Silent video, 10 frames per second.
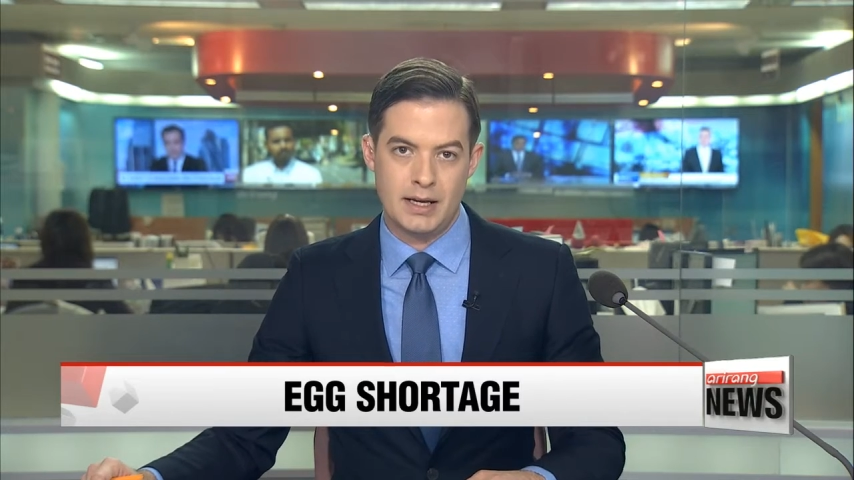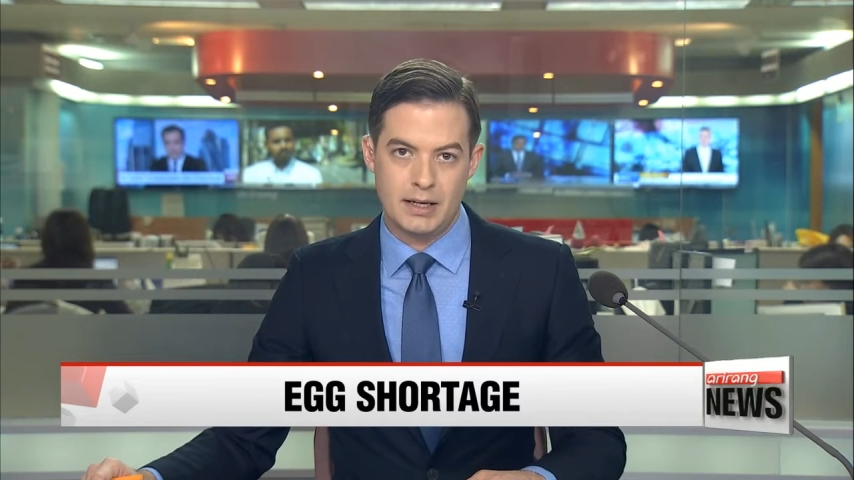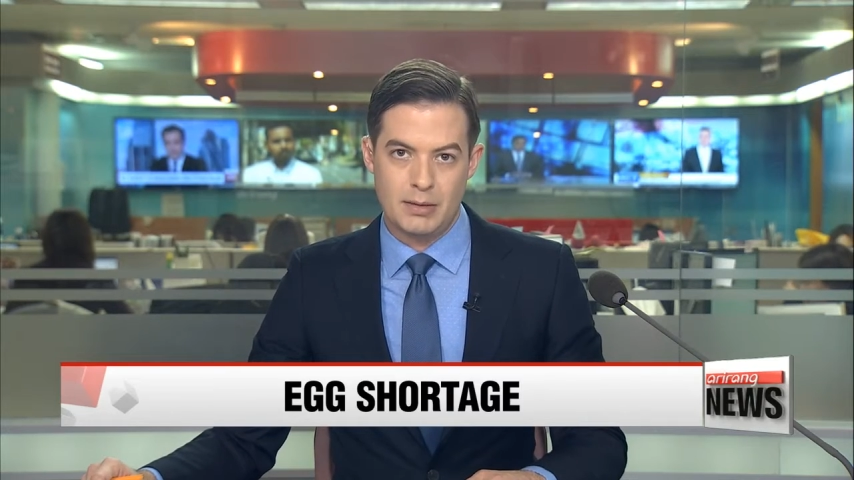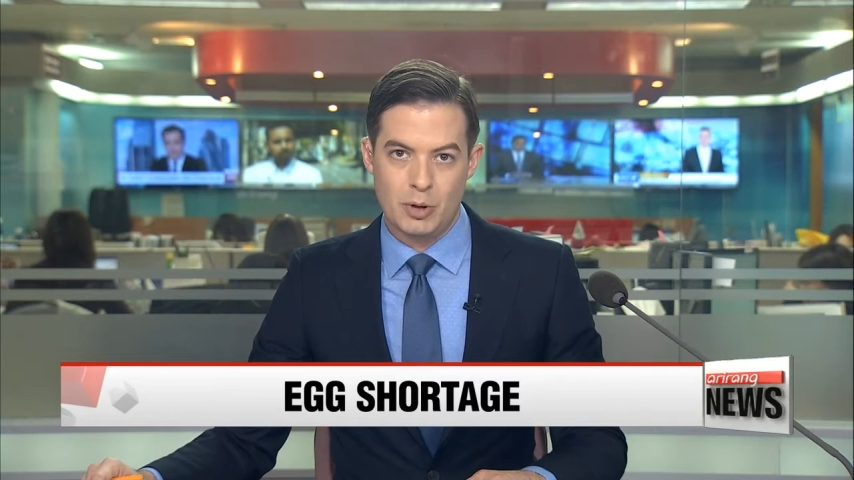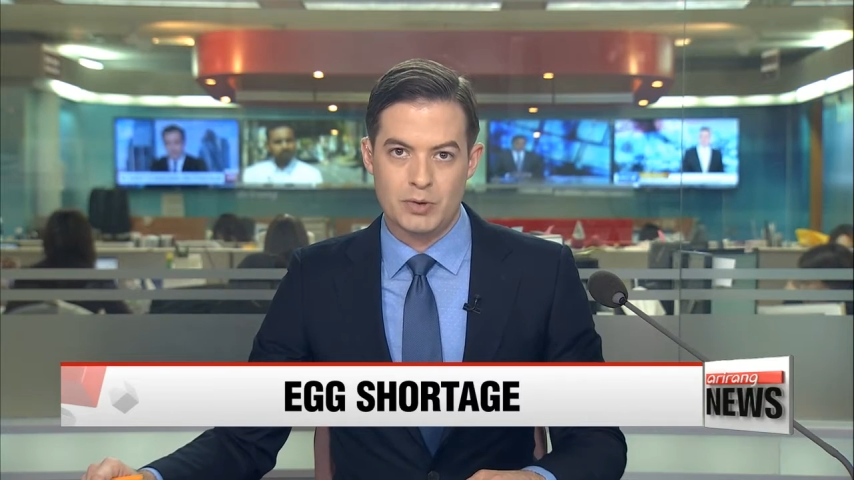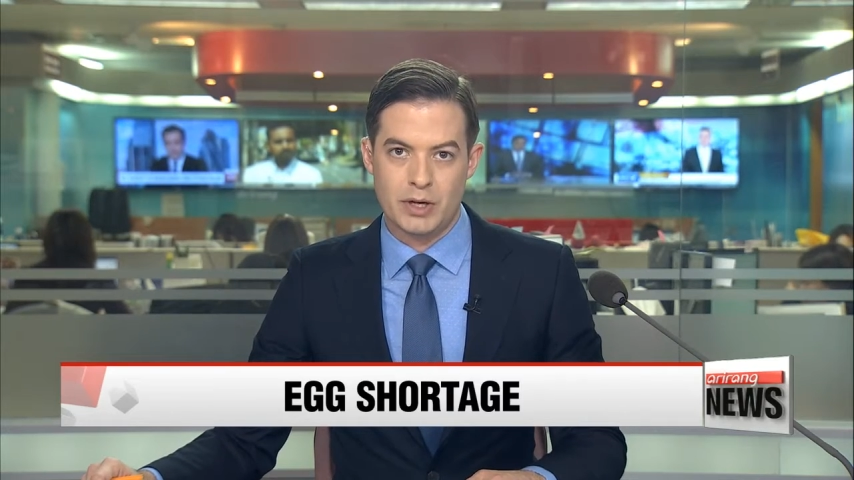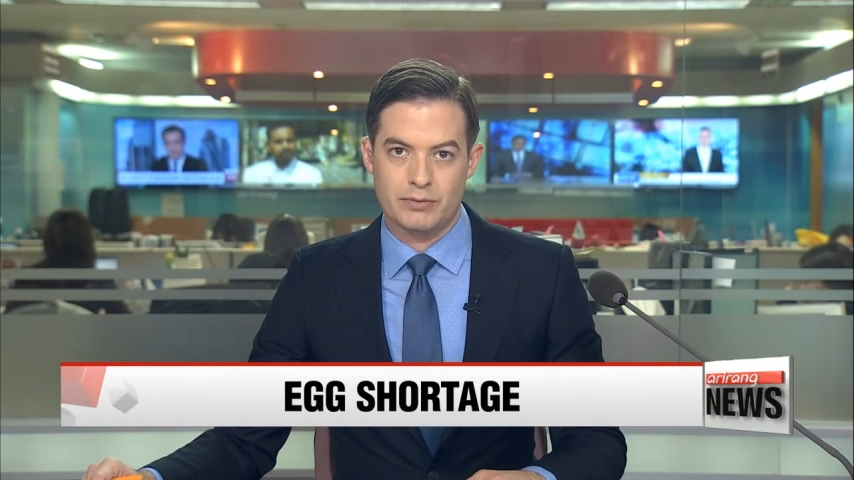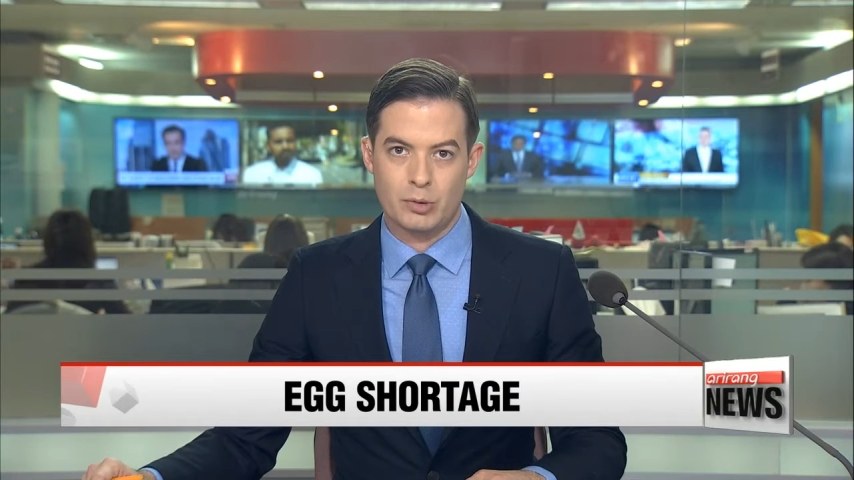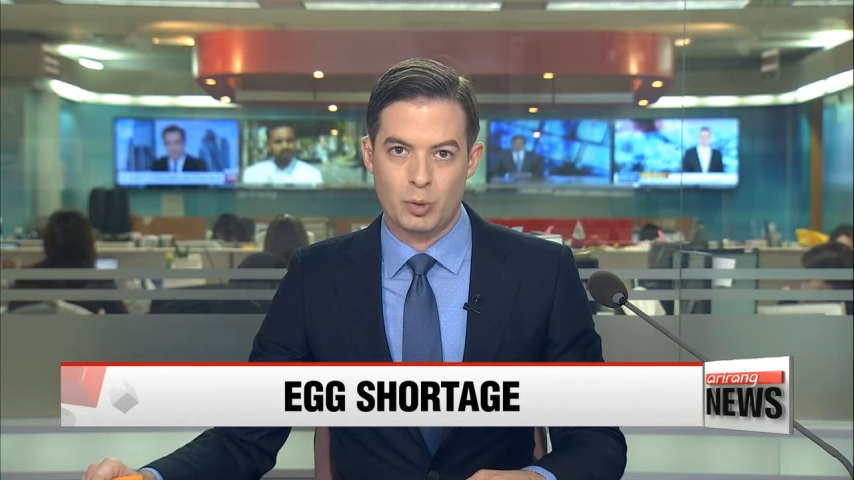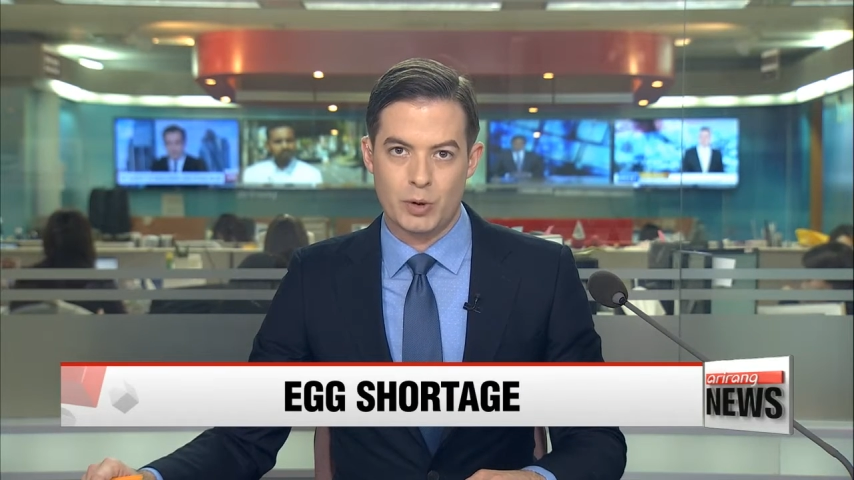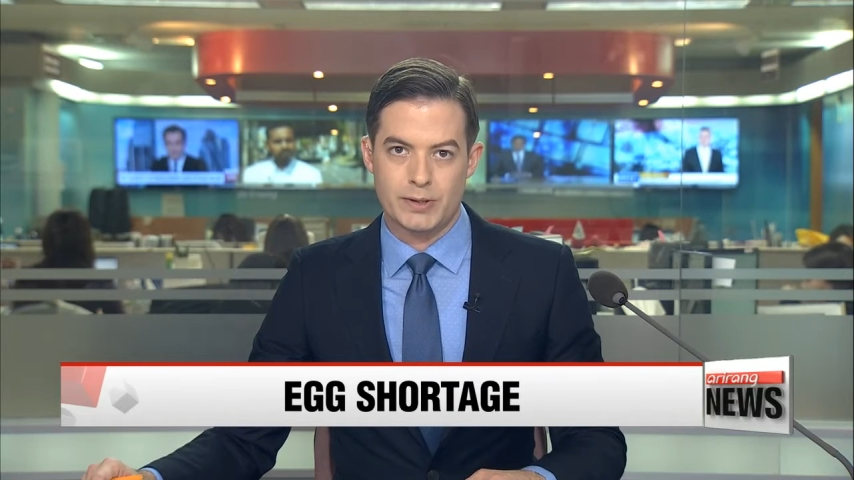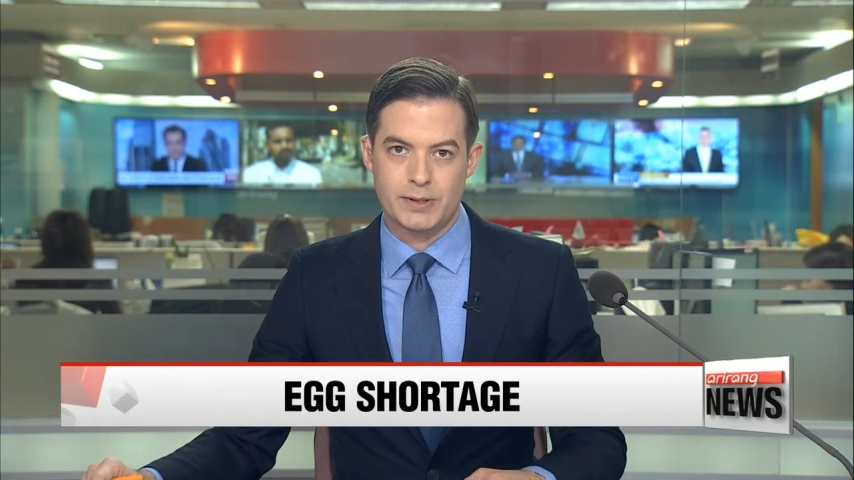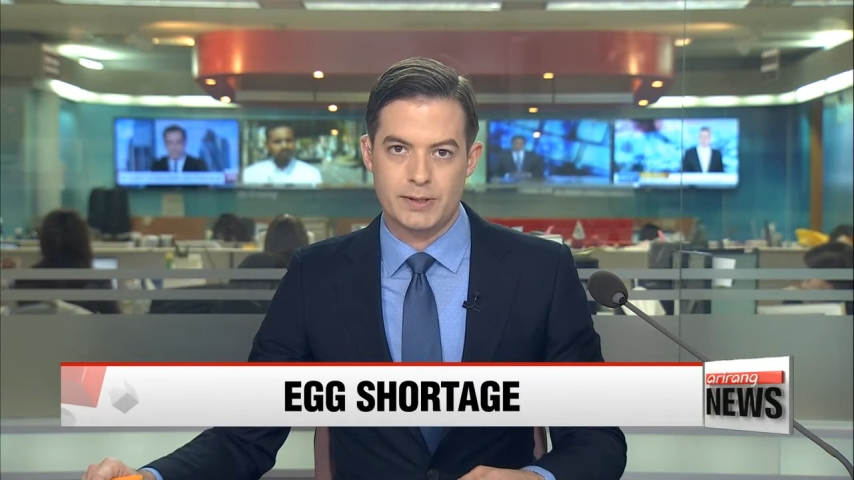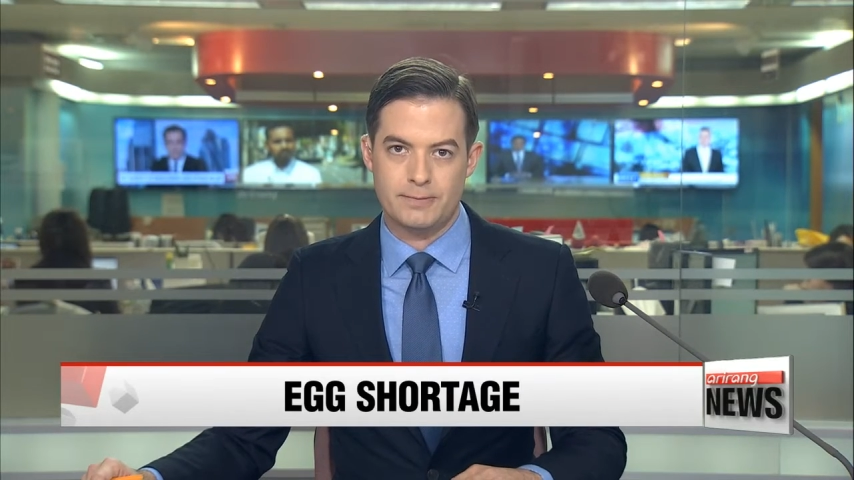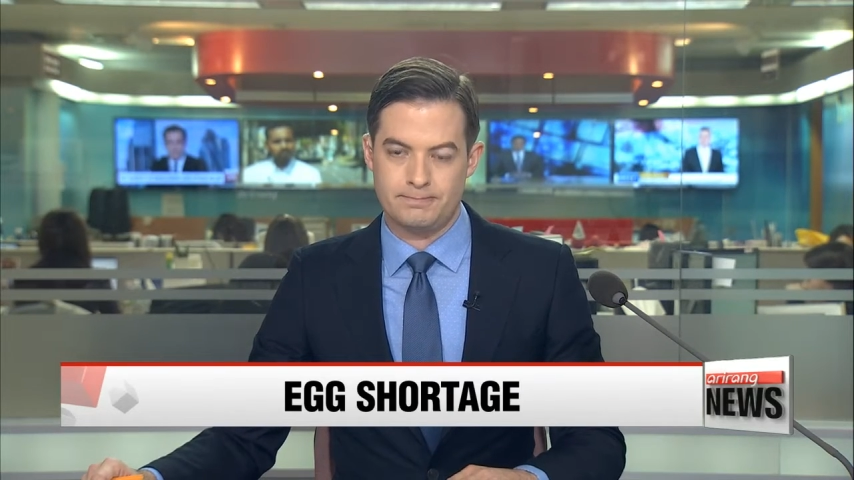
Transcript: Kim Hyo-sun reports.